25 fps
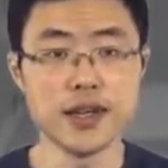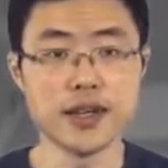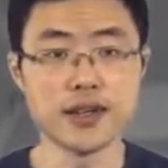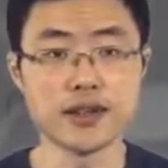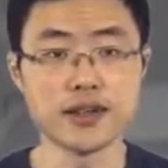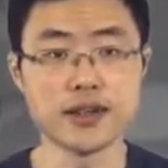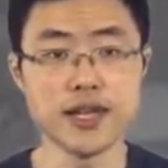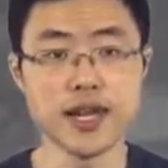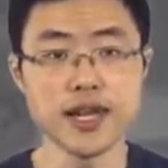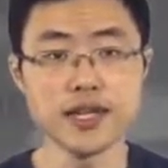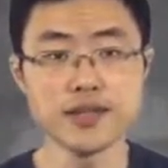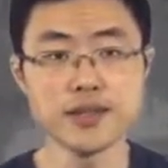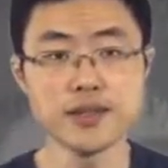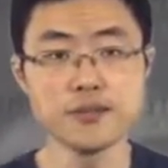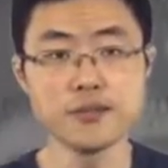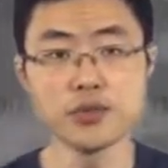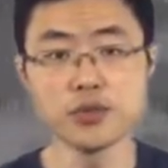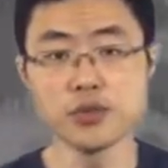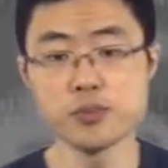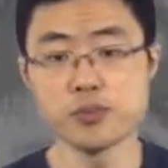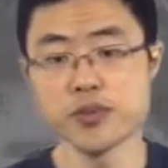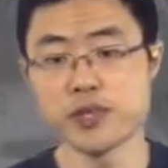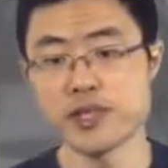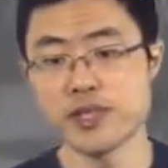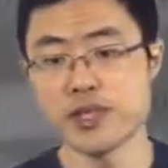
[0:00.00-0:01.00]
Uh, that seems
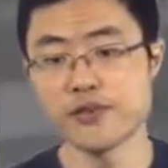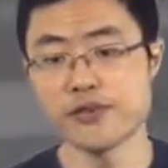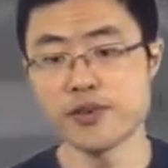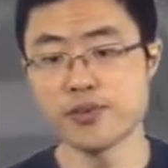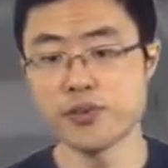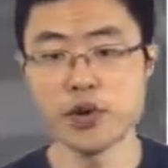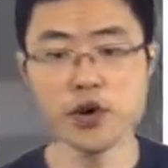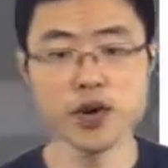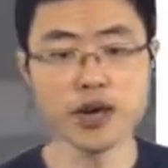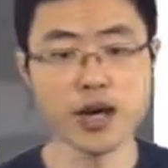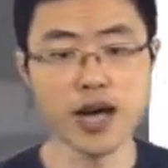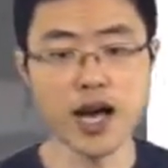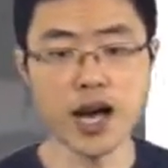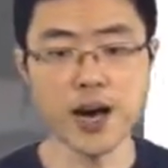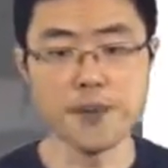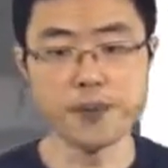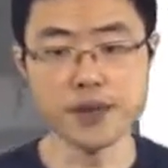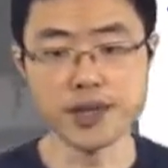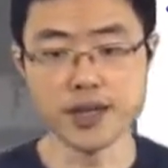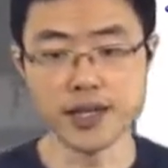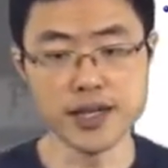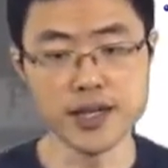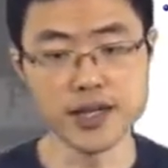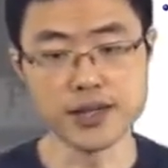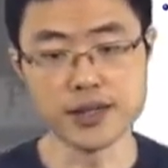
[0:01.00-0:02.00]
to be even more
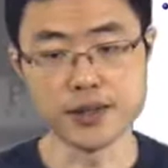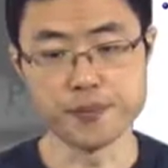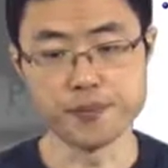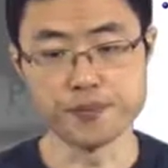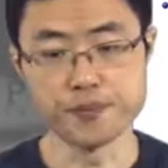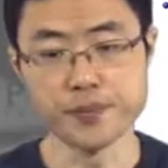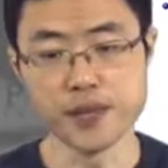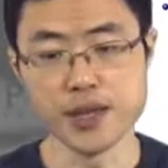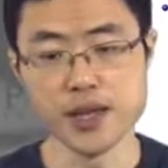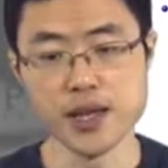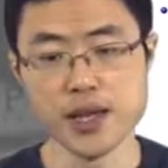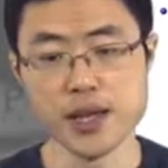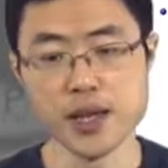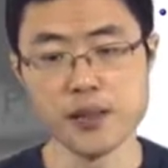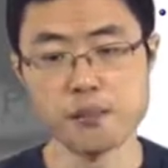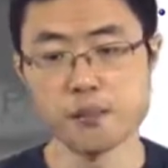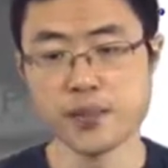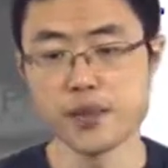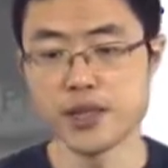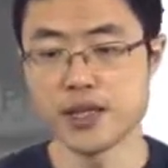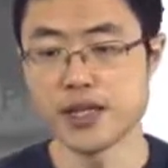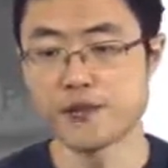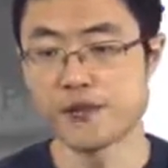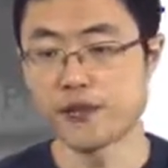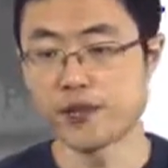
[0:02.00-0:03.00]
complicated.
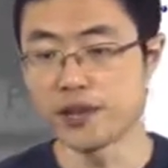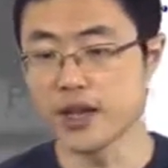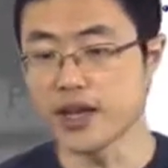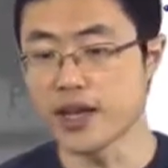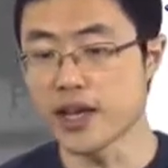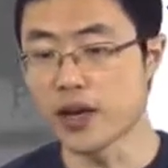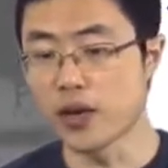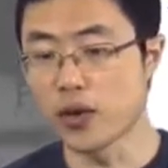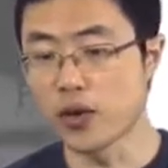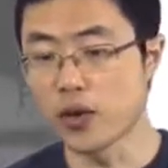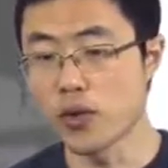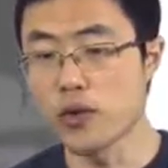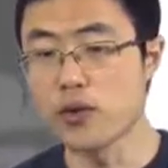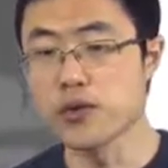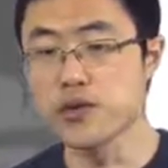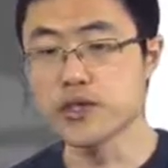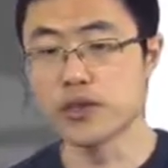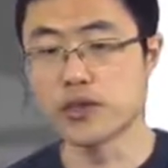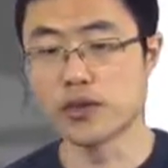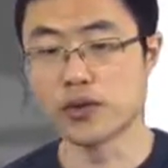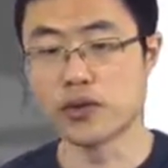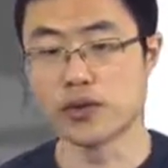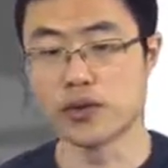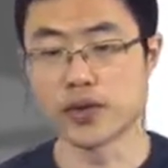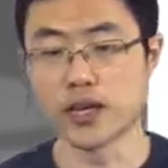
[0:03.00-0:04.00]
But if you take a
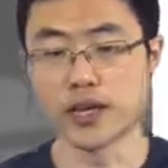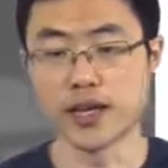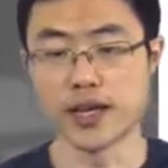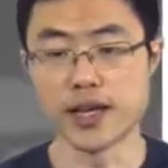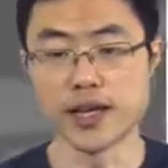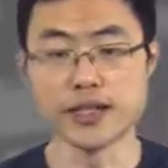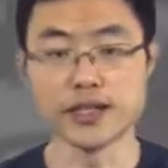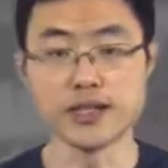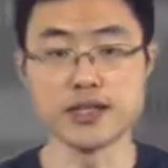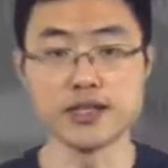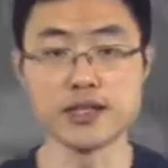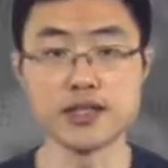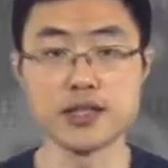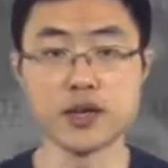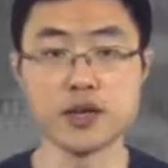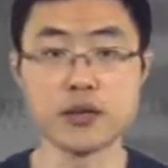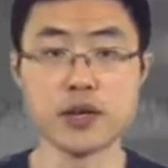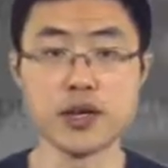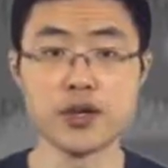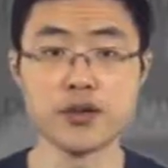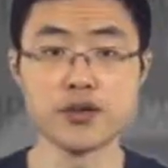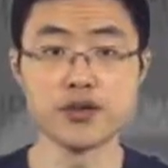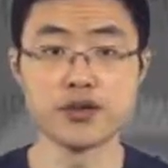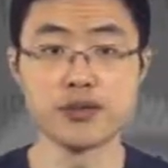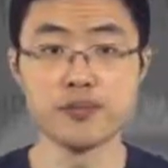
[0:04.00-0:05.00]
closer look at this
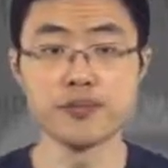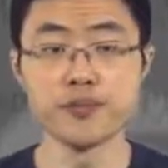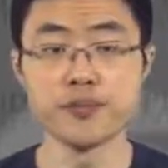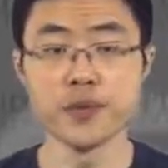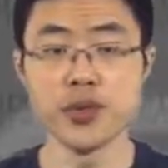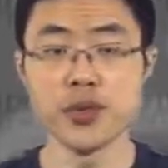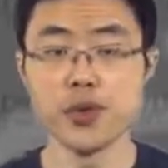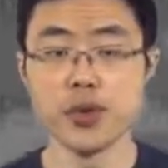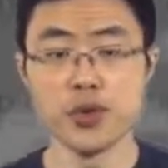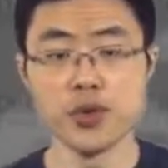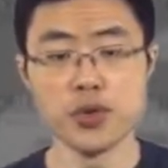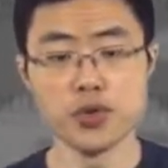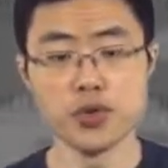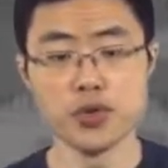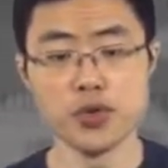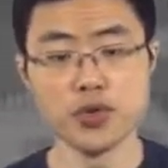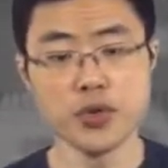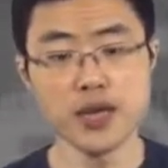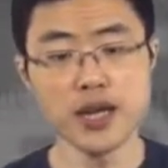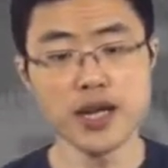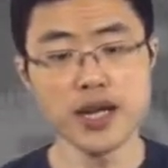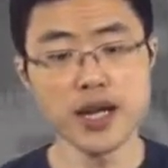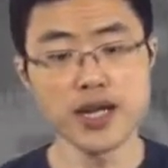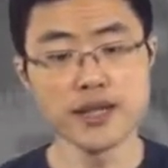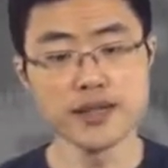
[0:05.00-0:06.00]
equation, you
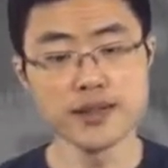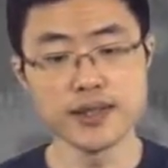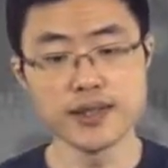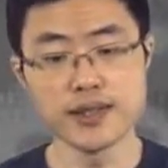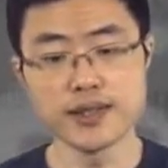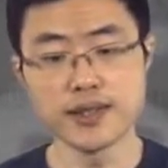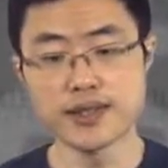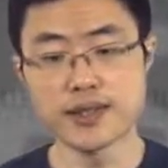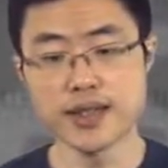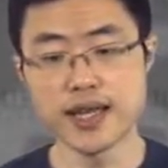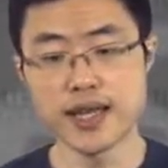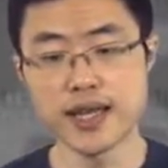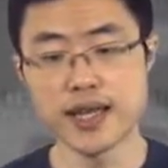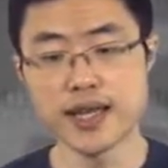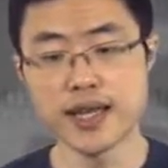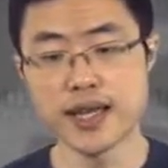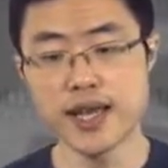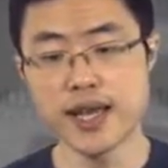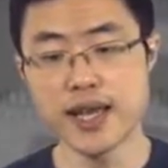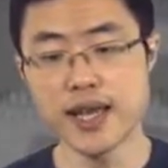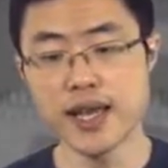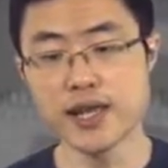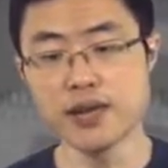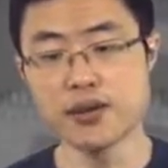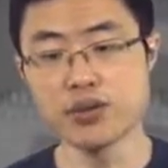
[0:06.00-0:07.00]
realize that this
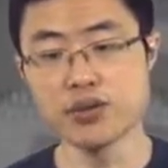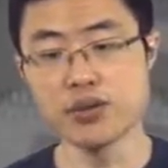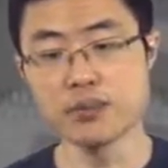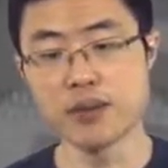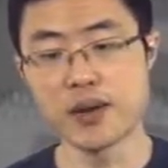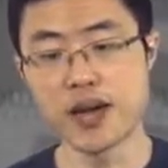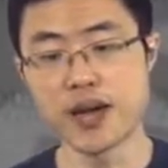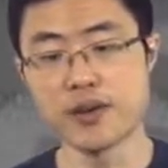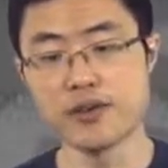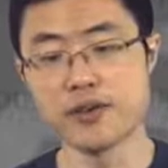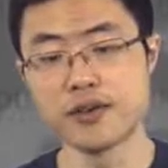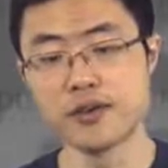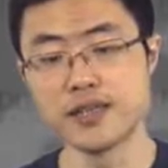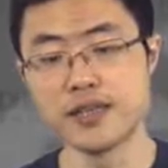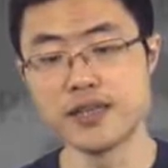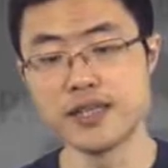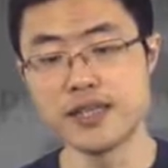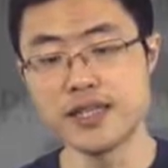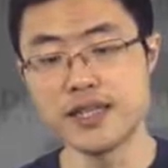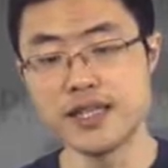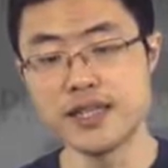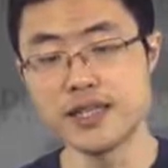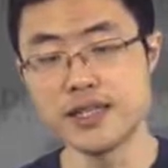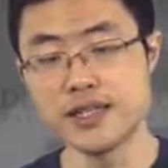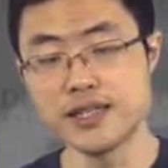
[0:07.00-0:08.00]
N to the power
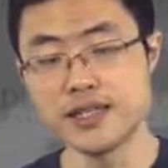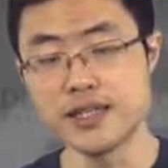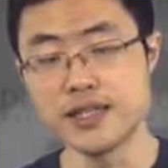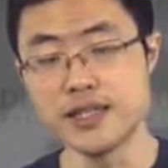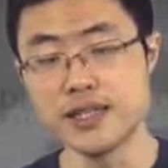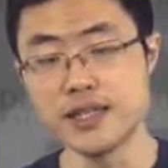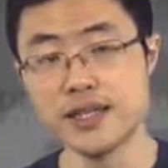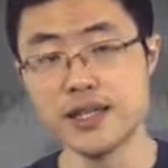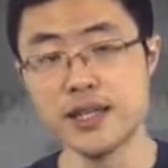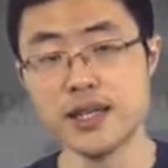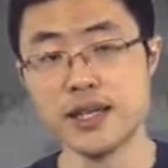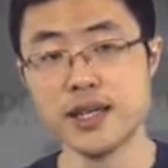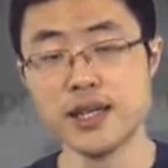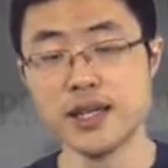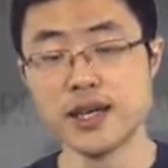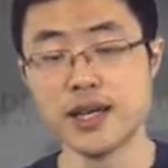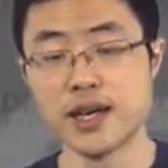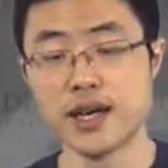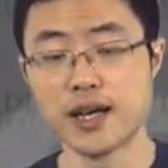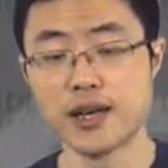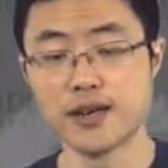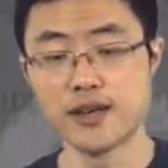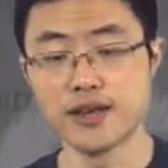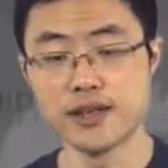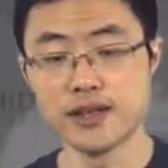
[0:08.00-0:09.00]
DC,
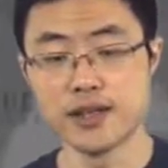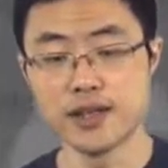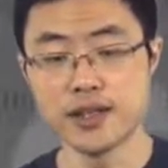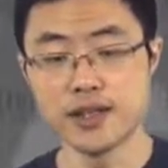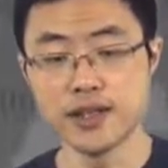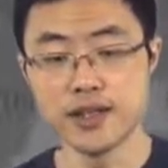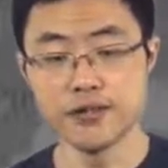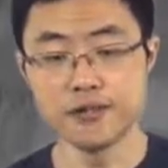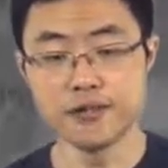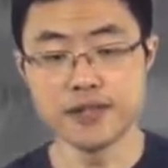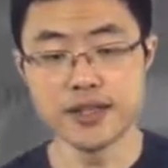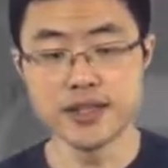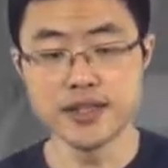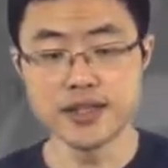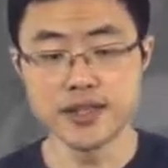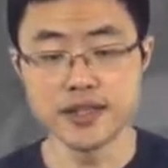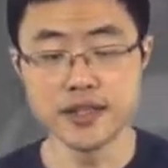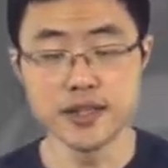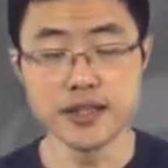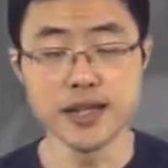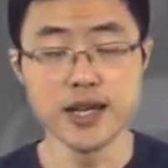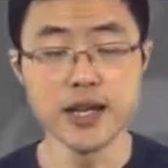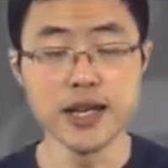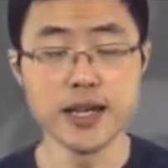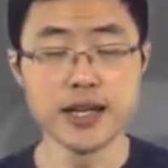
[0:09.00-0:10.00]
uh, D of
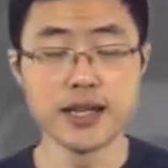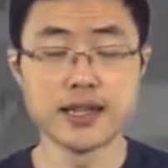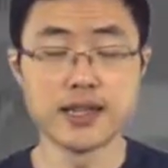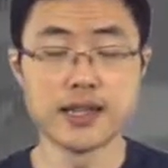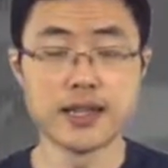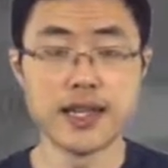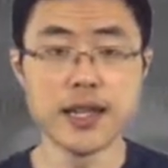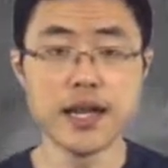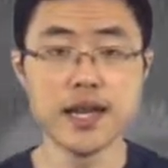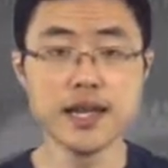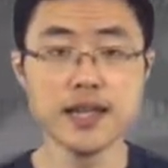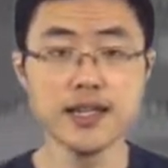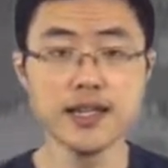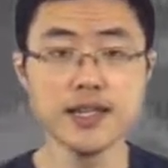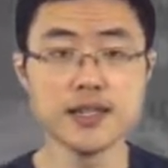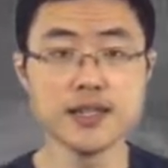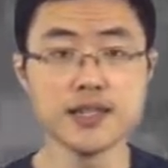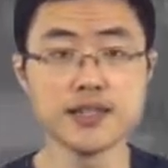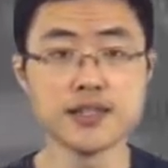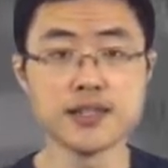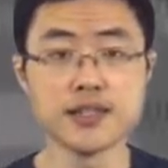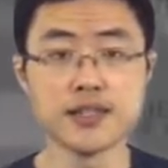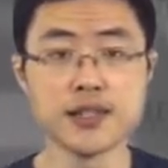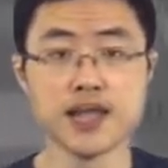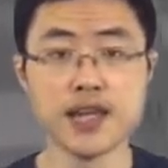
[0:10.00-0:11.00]
VC, that
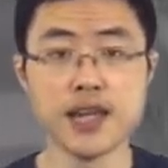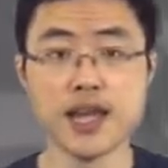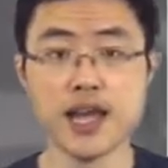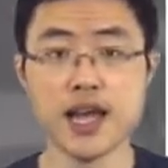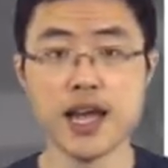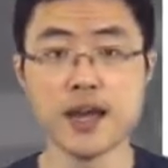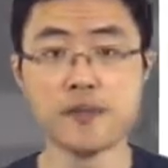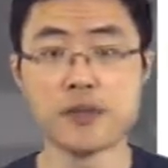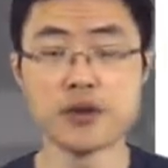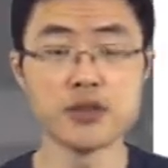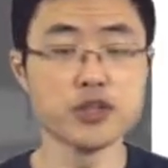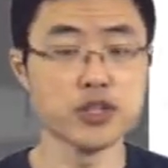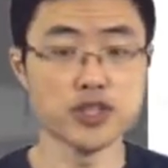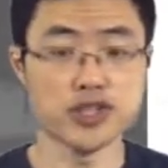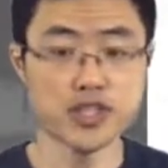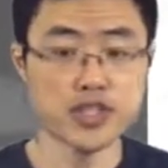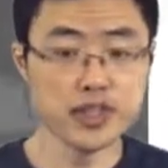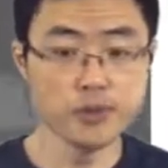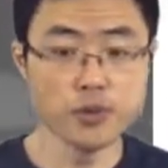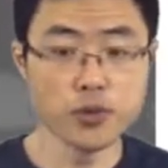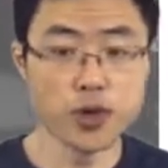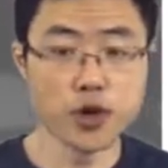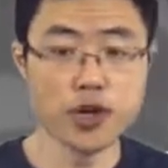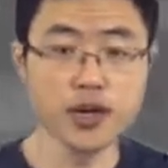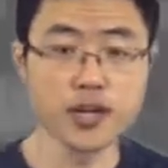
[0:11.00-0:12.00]
is a much
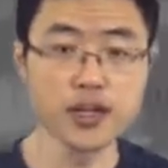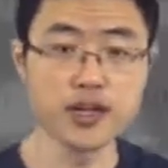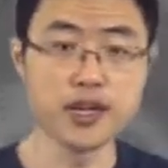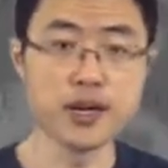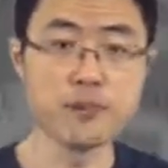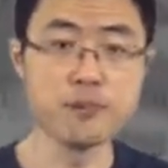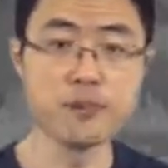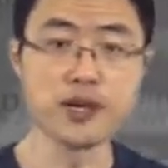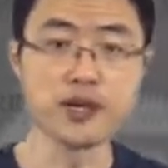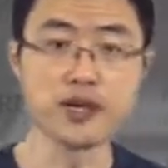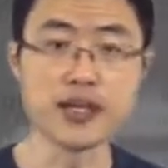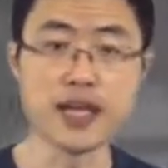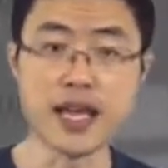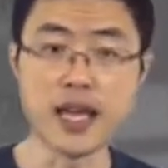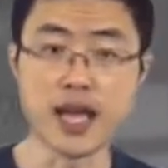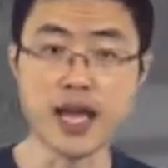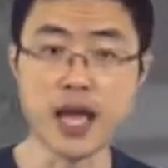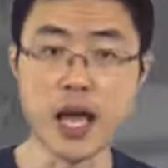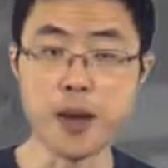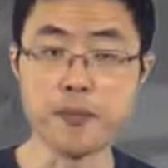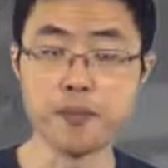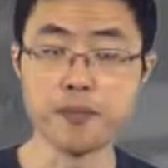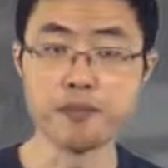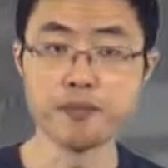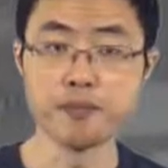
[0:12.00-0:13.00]
smaller number than
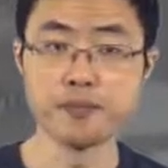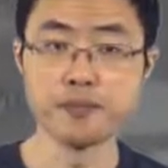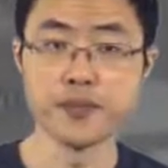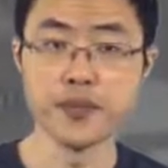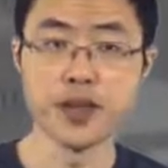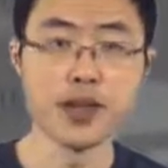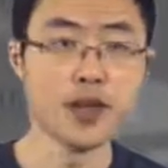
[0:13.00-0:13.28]
m.